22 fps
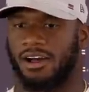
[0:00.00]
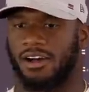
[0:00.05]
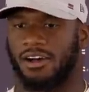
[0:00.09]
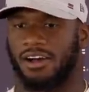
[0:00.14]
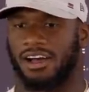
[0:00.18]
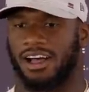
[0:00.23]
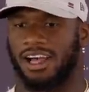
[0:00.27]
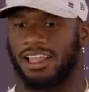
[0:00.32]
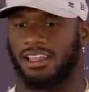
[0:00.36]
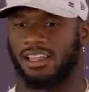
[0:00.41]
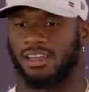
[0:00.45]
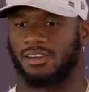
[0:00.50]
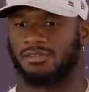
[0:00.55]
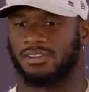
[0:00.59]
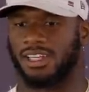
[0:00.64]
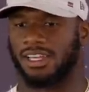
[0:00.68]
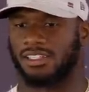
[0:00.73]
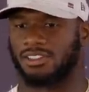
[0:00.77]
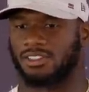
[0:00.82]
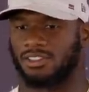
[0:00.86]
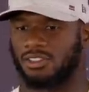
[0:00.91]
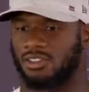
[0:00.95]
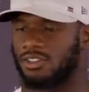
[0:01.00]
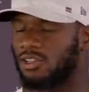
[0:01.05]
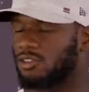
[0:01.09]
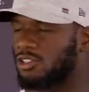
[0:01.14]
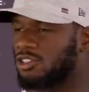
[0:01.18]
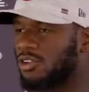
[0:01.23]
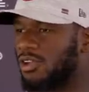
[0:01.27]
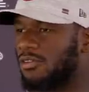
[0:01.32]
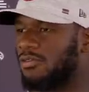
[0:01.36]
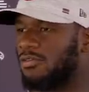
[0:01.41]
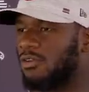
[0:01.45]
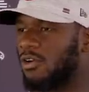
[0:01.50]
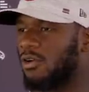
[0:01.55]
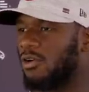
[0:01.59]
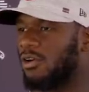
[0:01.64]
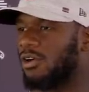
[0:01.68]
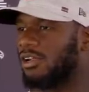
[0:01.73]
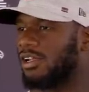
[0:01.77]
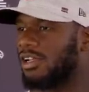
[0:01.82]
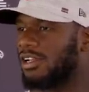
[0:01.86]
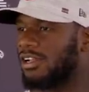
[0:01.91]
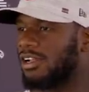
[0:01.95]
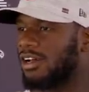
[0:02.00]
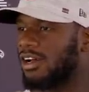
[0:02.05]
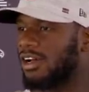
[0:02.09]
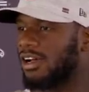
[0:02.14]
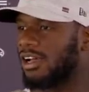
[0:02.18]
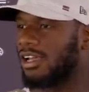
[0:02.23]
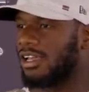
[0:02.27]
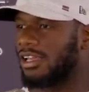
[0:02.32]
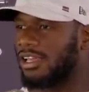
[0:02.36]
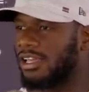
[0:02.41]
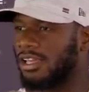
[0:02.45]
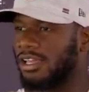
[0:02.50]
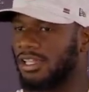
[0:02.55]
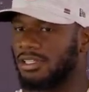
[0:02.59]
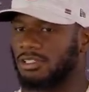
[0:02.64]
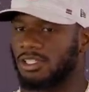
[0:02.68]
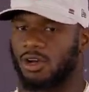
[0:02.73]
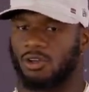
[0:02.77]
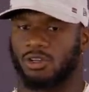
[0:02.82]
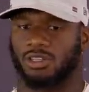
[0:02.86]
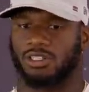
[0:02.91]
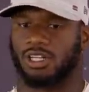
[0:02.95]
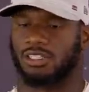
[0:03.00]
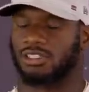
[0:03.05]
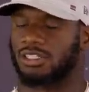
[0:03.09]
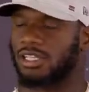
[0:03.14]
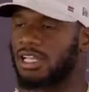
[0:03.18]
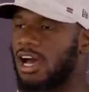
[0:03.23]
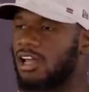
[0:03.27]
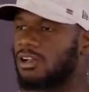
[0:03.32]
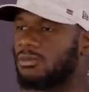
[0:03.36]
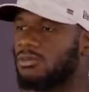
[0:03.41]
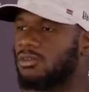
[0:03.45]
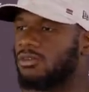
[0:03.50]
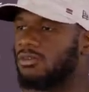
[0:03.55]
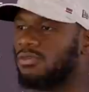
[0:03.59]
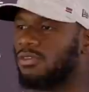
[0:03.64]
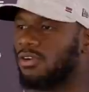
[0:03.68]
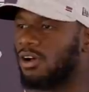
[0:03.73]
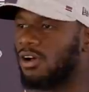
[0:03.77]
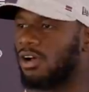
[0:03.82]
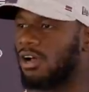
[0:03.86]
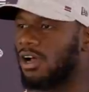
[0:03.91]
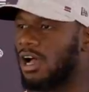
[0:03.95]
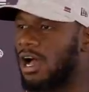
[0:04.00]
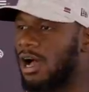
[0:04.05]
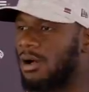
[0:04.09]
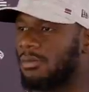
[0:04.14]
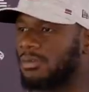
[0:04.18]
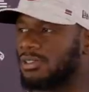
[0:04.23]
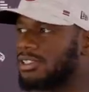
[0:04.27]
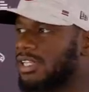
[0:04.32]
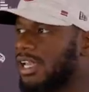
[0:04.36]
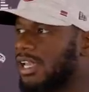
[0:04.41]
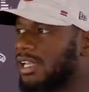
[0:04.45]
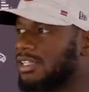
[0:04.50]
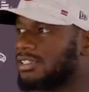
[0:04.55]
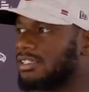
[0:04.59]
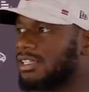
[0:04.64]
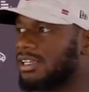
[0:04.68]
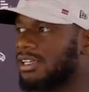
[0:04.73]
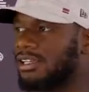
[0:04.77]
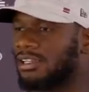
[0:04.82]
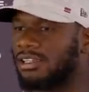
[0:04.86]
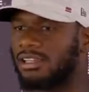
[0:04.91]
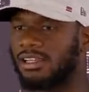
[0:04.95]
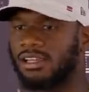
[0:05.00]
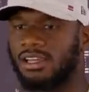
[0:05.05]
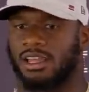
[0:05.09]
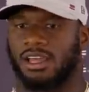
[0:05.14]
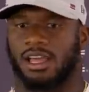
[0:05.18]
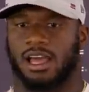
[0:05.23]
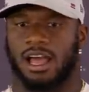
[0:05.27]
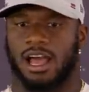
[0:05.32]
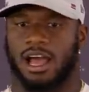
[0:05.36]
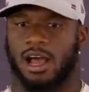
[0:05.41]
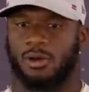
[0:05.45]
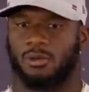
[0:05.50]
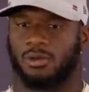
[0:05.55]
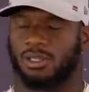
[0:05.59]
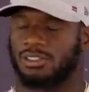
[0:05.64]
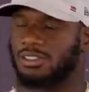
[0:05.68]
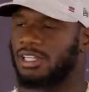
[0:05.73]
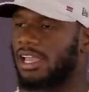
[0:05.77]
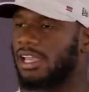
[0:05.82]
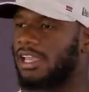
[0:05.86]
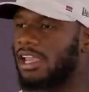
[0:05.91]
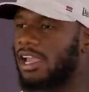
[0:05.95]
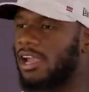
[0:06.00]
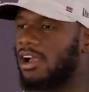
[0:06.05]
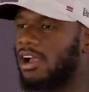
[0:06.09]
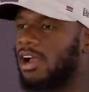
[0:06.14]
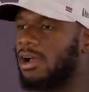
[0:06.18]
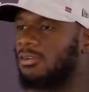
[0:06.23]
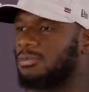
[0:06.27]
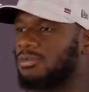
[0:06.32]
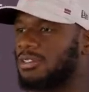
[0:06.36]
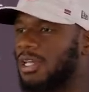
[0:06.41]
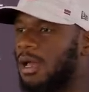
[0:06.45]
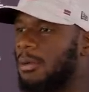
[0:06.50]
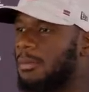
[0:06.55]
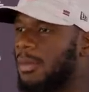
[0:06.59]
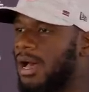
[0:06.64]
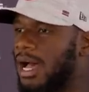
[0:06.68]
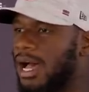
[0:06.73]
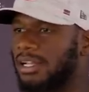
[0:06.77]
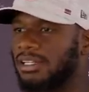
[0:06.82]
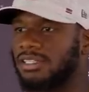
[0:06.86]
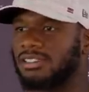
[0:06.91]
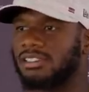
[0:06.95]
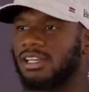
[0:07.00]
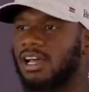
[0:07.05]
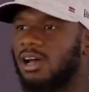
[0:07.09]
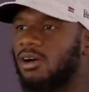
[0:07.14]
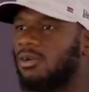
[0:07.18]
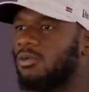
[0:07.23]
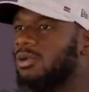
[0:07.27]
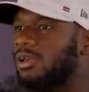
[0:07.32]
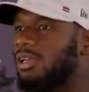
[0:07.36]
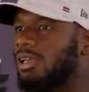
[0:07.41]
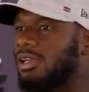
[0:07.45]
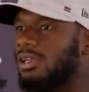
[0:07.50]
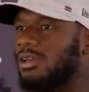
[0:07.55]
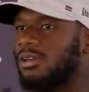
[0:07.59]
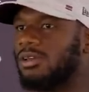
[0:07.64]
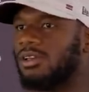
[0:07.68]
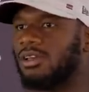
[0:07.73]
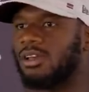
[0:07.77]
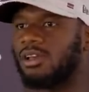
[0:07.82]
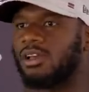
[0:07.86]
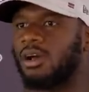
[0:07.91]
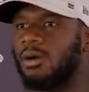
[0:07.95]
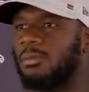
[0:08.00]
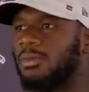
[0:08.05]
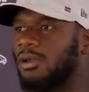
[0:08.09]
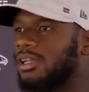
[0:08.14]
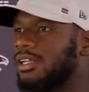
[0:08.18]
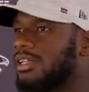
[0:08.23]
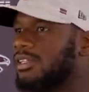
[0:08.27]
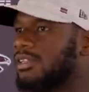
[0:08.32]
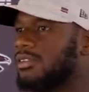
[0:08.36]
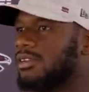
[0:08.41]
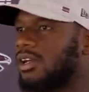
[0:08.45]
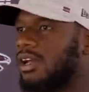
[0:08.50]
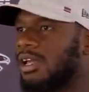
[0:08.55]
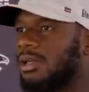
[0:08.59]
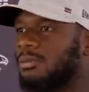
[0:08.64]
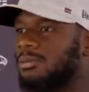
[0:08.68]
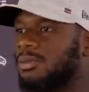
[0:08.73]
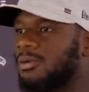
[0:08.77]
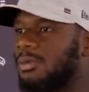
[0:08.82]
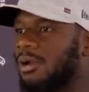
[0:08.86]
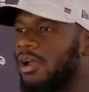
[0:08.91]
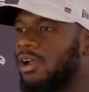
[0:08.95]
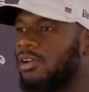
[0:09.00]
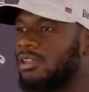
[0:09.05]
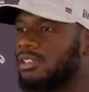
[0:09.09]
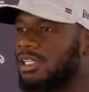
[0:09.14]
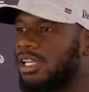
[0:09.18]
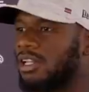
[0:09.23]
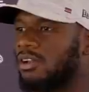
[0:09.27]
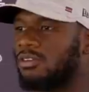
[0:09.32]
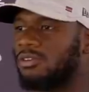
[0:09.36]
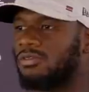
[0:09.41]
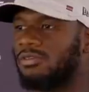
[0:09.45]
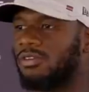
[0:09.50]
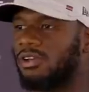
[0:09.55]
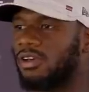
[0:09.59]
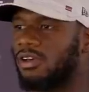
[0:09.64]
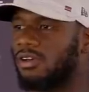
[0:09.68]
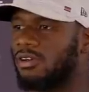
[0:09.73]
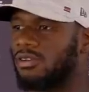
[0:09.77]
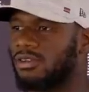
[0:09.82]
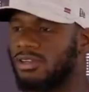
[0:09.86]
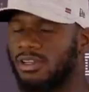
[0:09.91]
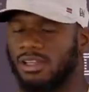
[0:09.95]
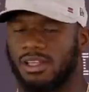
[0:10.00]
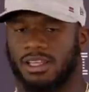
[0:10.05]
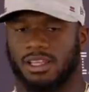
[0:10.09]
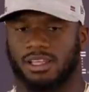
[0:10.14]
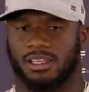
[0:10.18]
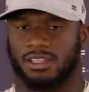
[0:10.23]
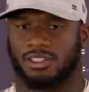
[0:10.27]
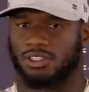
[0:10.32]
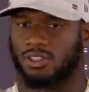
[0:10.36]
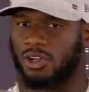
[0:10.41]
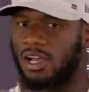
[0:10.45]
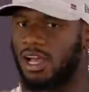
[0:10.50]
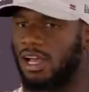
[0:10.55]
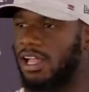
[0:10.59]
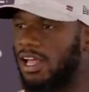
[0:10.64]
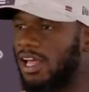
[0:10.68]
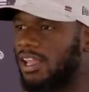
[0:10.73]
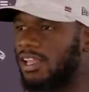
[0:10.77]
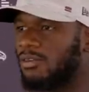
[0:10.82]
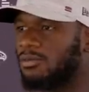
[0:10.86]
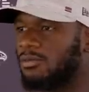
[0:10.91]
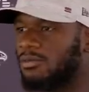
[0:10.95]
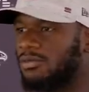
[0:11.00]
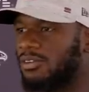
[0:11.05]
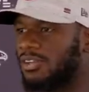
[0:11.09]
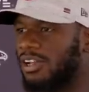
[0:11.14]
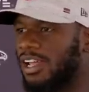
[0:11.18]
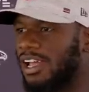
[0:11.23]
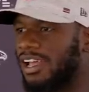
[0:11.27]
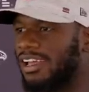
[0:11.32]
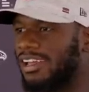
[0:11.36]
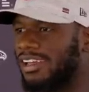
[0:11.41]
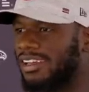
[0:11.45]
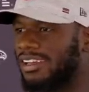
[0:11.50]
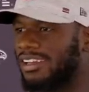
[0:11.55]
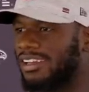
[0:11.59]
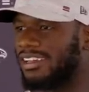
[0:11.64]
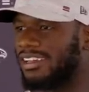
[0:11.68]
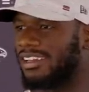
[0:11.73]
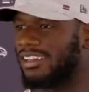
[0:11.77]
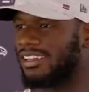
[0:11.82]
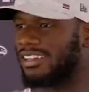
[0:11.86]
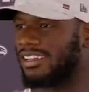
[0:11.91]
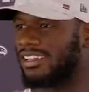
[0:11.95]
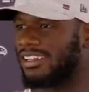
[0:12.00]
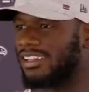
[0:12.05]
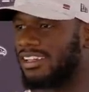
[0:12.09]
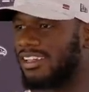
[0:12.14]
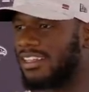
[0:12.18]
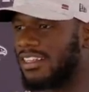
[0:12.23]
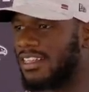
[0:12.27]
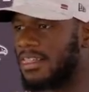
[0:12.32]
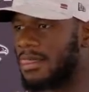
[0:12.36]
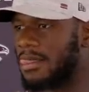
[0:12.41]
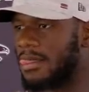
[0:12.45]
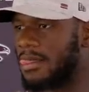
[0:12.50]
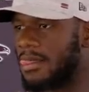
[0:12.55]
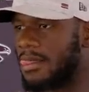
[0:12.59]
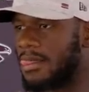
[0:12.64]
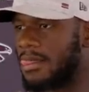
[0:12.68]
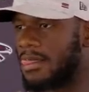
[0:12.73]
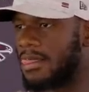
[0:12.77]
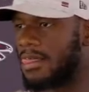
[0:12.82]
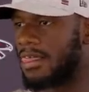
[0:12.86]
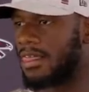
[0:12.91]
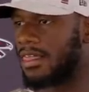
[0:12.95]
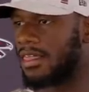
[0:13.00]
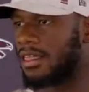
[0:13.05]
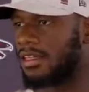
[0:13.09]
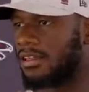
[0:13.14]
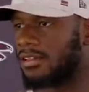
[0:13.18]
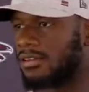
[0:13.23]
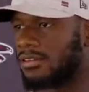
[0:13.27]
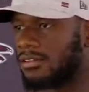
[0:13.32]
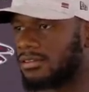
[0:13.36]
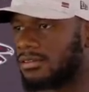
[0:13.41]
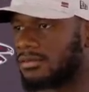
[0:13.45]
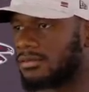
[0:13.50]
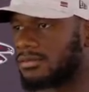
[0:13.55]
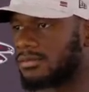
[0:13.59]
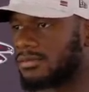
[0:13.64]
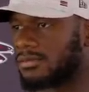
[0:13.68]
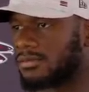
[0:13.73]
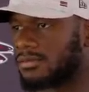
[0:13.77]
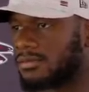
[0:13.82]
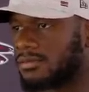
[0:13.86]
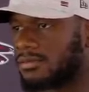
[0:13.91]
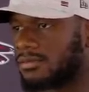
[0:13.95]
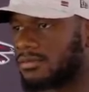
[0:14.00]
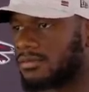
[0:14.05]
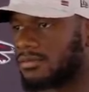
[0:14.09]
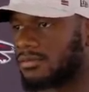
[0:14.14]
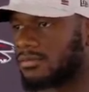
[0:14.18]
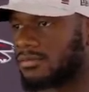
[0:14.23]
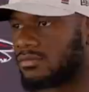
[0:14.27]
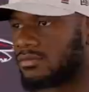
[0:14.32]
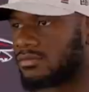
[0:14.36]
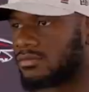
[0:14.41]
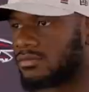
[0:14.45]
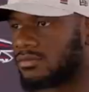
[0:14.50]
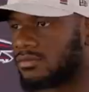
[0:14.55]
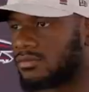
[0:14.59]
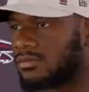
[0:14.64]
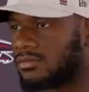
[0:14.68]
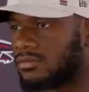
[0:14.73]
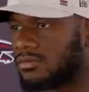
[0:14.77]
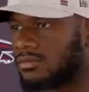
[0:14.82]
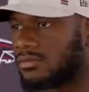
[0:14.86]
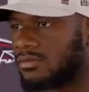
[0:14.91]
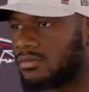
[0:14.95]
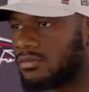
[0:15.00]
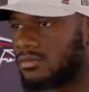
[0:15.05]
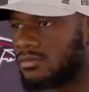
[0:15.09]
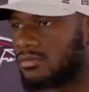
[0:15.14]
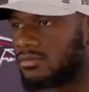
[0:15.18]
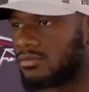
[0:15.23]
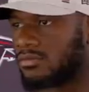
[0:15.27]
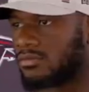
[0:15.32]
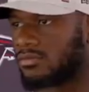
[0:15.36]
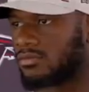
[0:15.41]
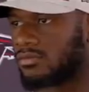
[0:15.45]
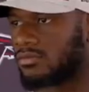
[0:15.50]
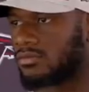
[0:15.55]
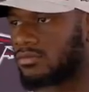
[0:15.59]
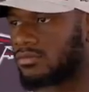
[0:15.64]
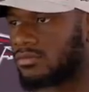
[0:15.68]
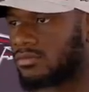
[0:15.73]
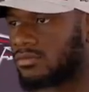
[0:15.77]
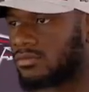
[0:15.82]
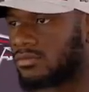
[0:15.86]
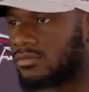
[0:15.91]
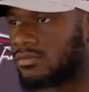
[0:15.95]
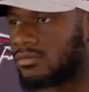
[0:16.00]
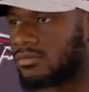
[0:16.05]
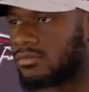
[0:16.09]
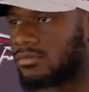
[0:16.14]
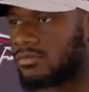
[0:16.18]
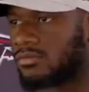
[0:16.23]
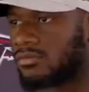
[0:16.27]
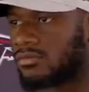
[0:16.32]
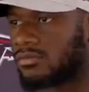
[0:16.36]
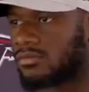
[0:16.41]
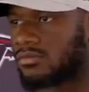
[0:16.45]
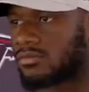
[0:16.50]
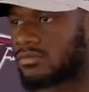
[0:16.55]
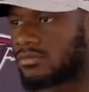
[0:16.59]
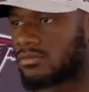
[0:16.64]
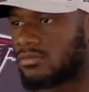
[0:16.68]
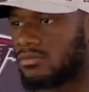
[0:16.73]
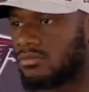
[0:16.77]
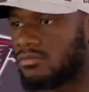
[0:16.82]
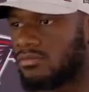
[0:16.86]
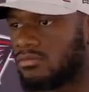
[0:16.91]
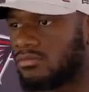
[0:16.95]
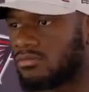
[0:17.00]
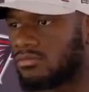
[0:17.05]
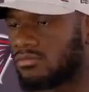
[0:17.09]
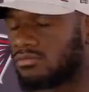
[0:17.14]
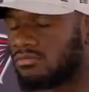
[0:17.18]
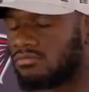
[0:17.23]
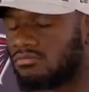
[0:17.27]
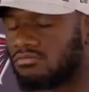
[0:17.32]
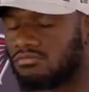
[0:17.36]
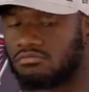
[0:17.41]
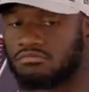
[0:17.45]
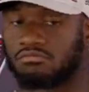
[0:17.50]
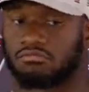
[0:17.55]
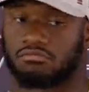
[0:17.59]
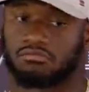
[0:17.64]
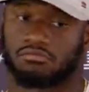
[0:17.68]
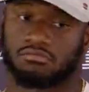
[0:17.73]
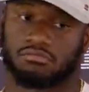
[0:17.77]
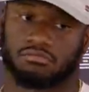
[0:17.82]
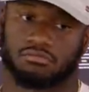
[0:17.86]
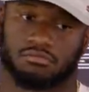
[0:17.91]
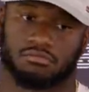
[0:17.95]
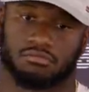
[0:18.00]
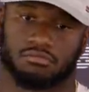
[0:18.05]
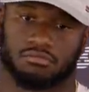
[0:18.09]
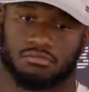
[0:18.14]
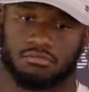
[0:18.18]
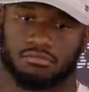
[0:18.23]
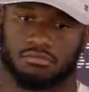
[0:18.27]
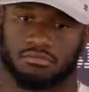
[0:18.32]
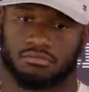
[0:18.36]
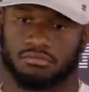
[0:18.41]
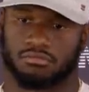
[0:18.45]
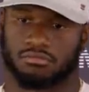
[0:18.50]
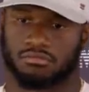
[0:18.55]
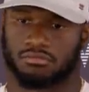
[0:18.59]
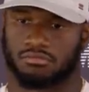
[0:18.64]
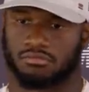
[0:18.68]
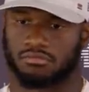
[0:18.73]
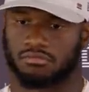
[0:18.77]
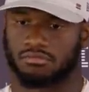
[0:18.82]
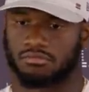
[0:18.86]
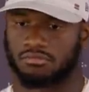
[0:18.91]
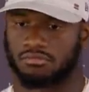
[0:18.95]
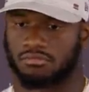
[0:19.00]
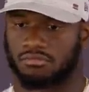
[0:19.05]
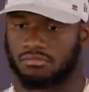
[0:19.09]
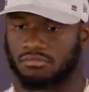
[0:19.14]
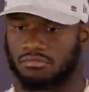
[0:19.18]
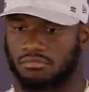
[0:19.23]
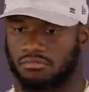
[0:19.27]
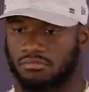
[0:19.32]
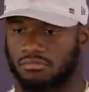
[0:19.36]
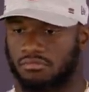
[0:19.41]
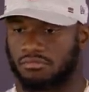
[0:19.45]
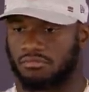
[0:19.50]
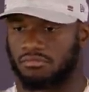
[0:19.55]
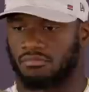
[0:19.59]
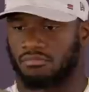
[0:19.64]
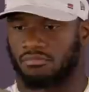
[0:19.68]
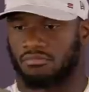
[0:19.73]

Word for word: Oh, I love that he's, you know, straightforward, and uh, he's holding us accountable for our mistakes and how we take care of our bodies, how we... come in and prepare to get on the field. So I, I love him for that. And I asked Richie what his goal was for this season personally. He was double-digit sacks for the first time in his career. What was the personal goal for you this season?